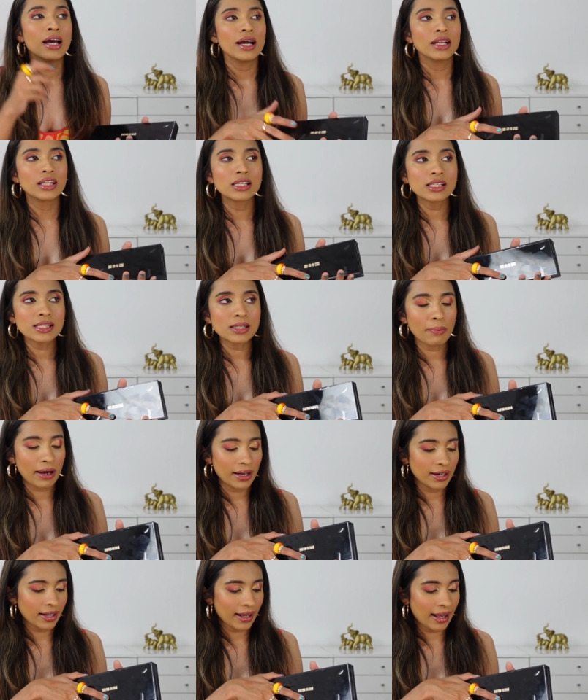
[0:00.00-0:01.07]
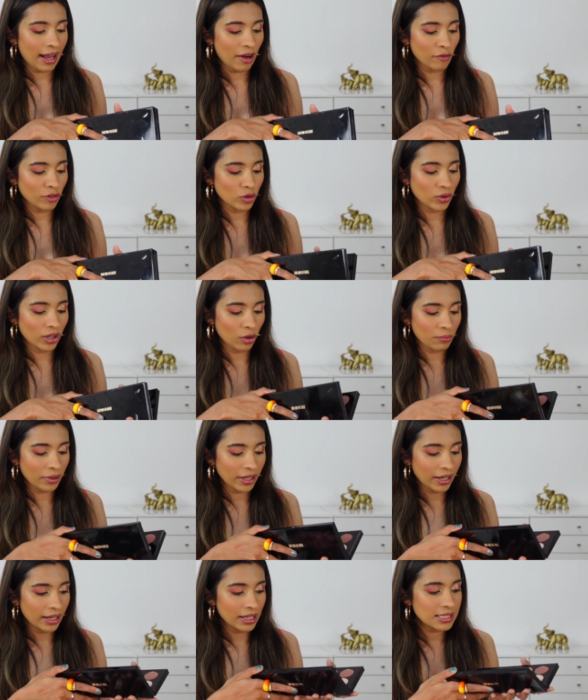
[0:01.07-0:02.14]
This is the palette I have today on
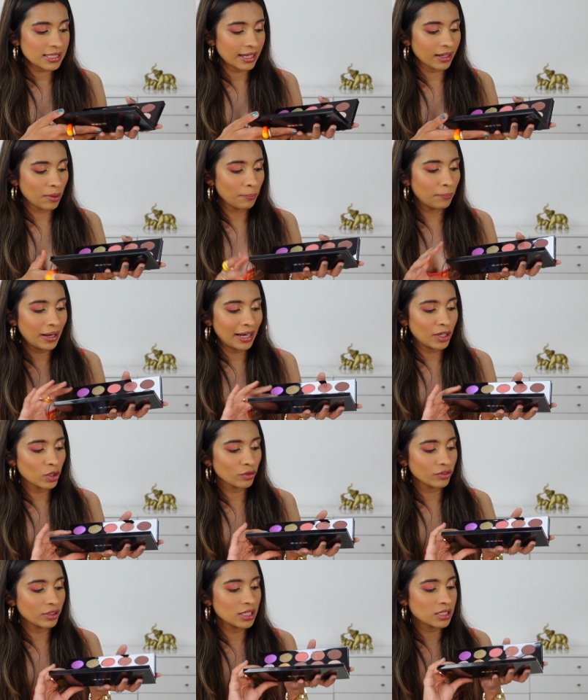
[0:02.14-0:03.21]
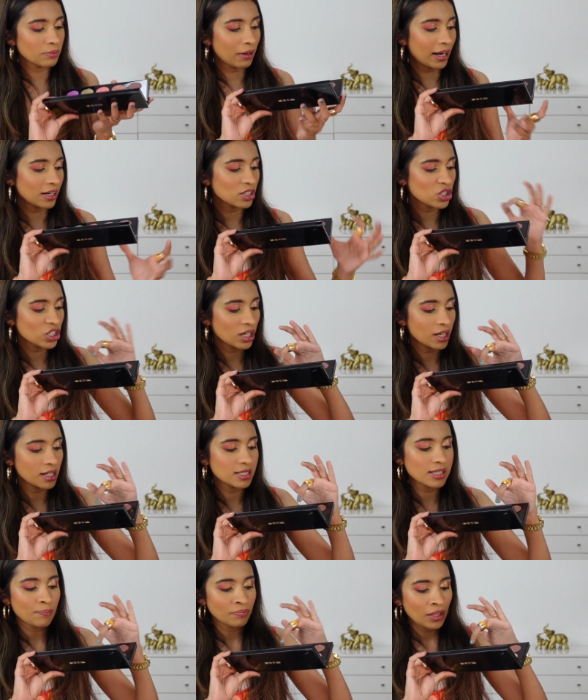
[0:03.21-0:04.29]
my eyes, like a blend of these matte
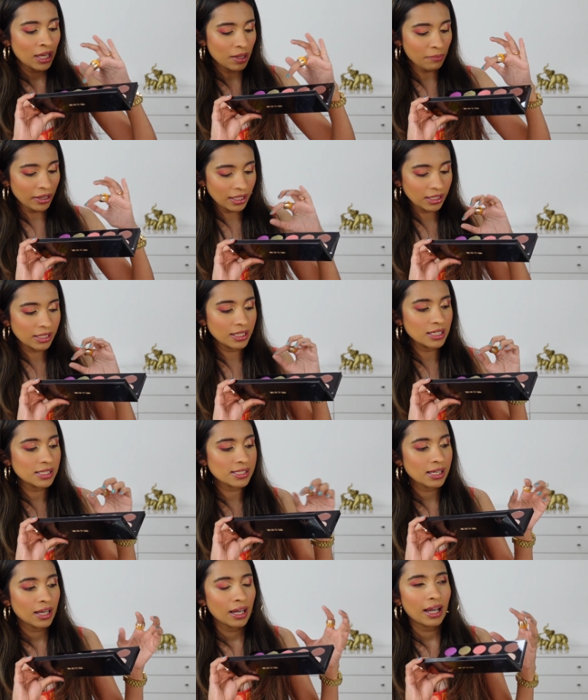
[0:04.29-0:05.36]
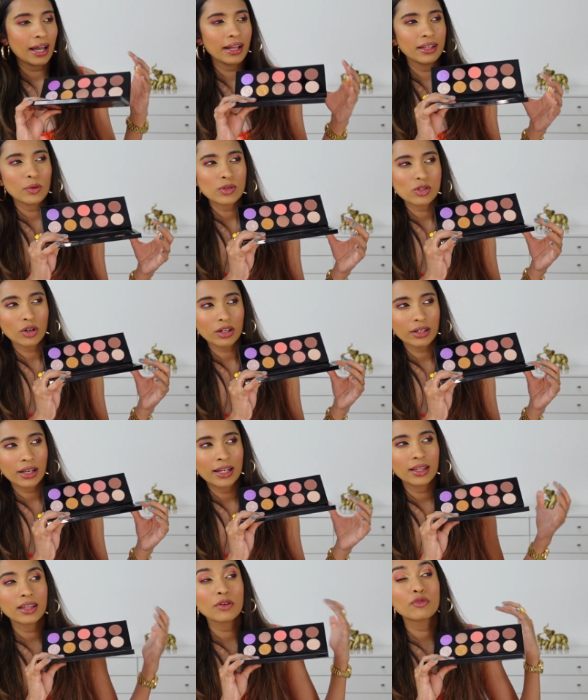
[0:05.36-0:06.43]
shades in my crease, and there was not
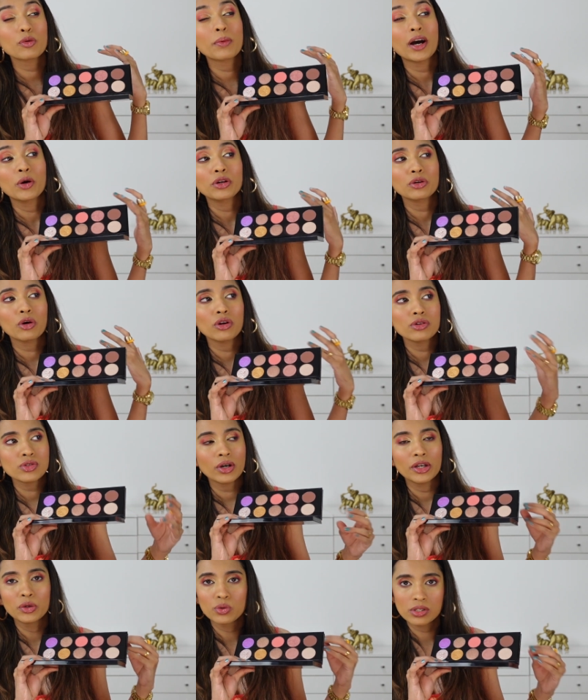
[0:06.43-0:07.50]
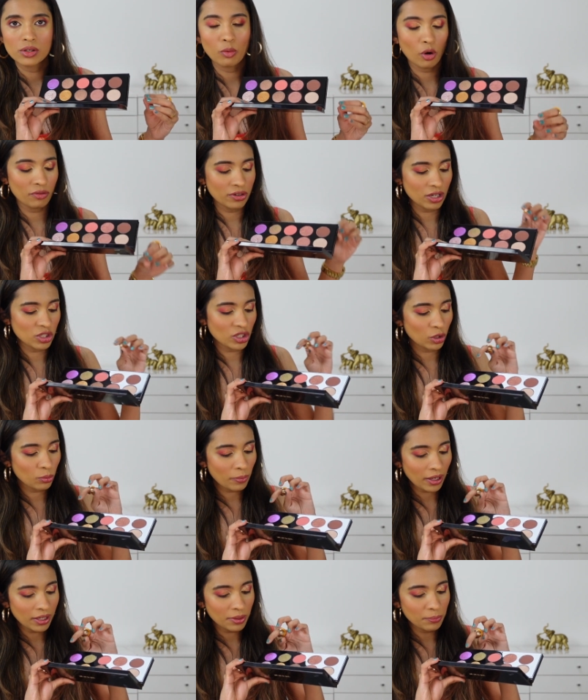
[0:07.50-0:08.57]
anything for my outer corner, so I used a Morphe eyeshadow
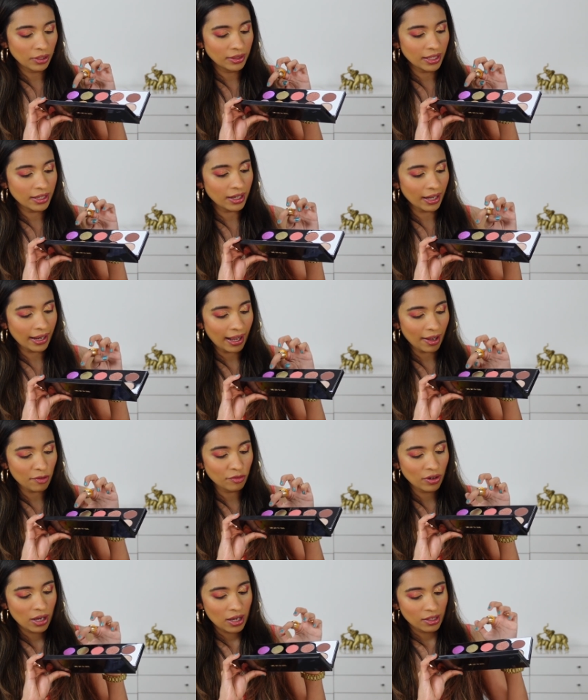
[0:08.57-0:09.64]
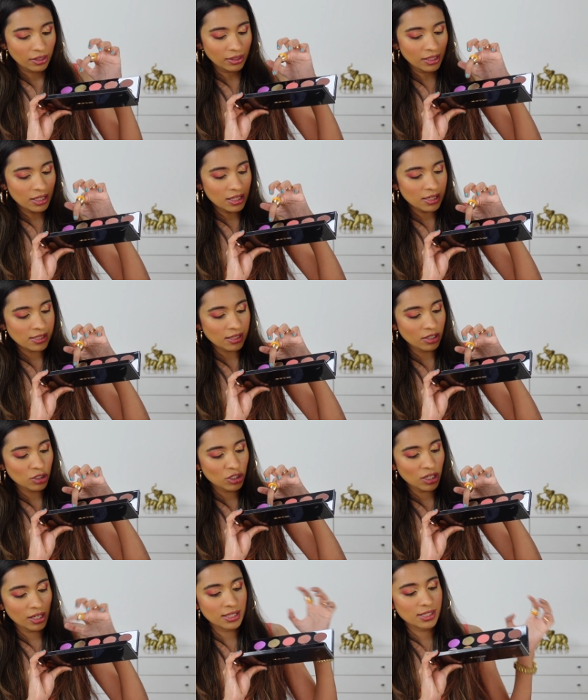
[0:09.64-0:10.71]
palette, but then I have these
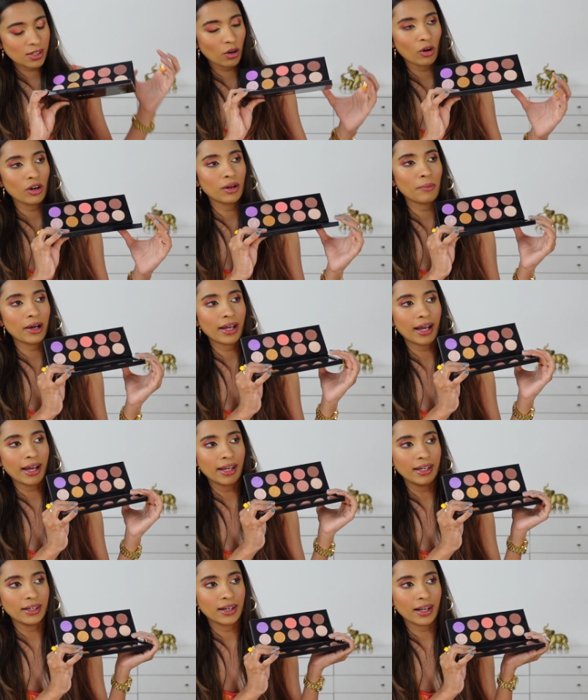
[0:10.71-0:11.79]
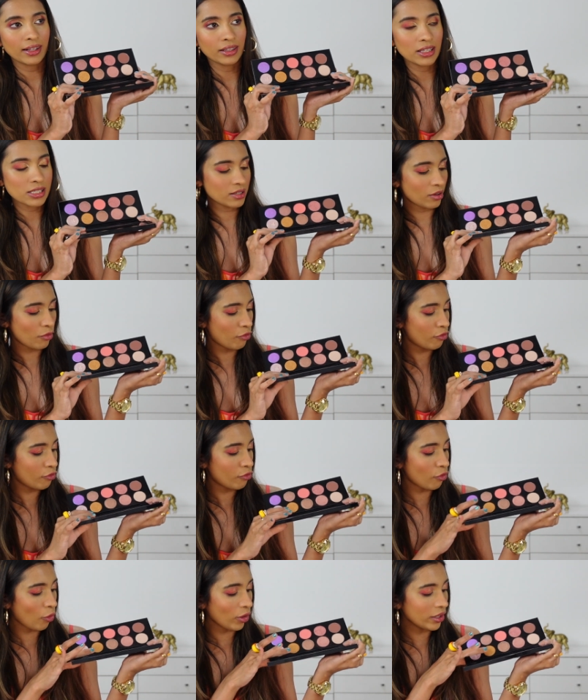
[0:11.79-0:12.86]
shades on my eyelid, like this
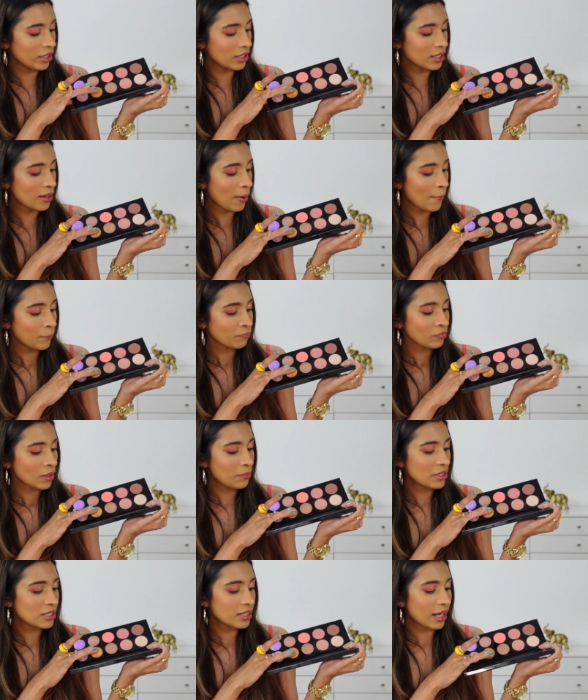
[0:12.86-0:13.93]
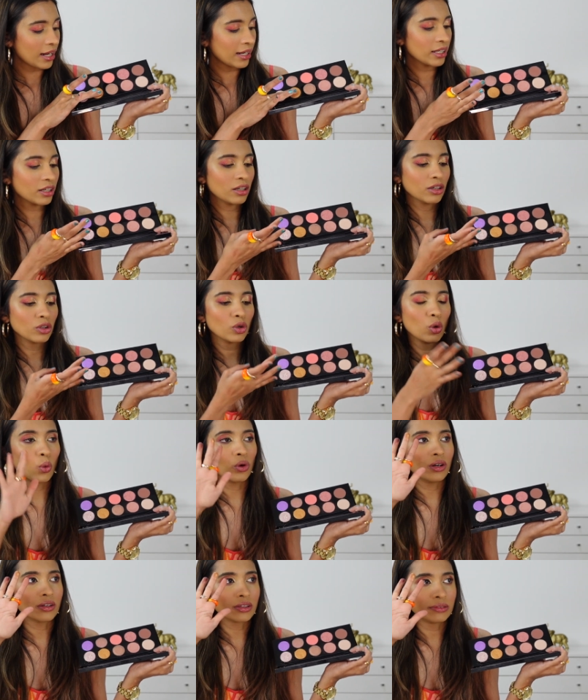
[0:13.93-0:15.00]
foiled metallic
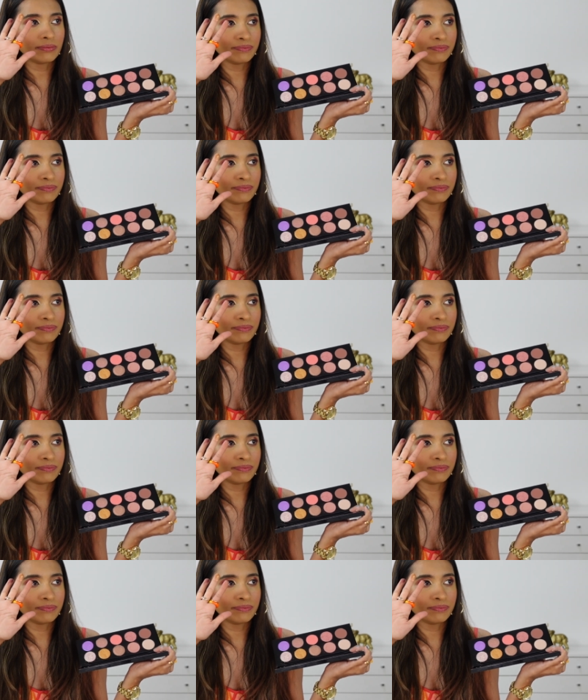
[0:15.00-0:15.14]
gold